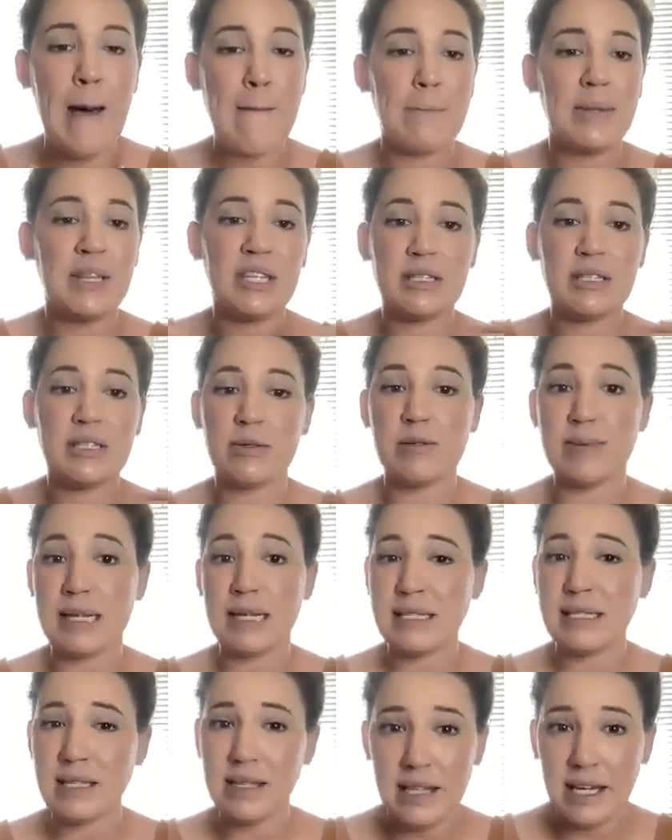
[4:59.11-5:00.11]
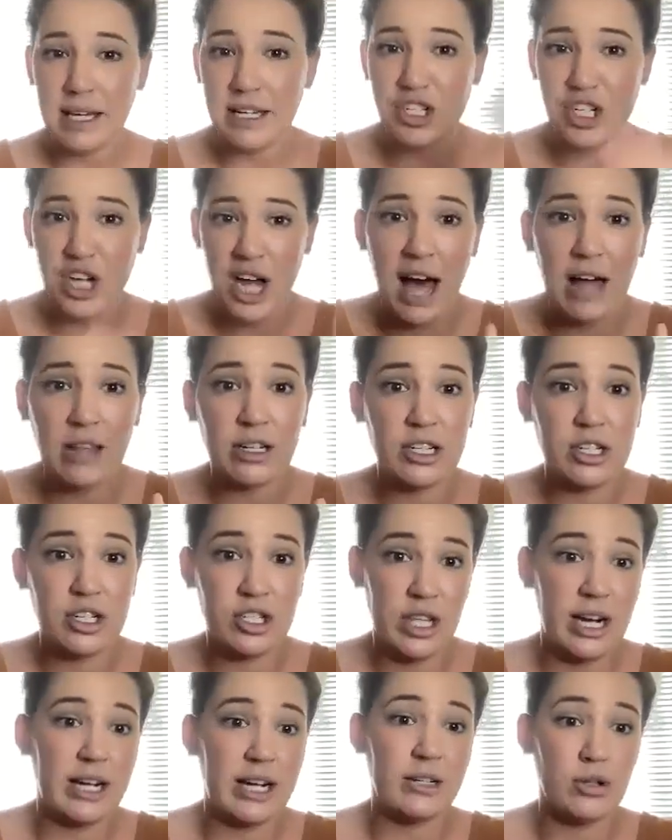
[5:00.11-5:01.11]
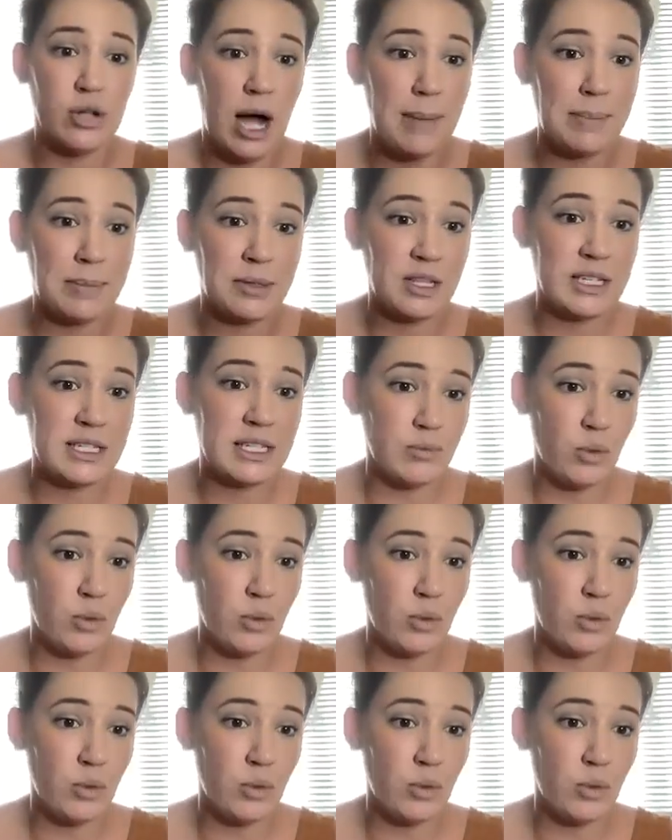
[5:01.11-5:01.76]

but this was basically a challenge that I dropped this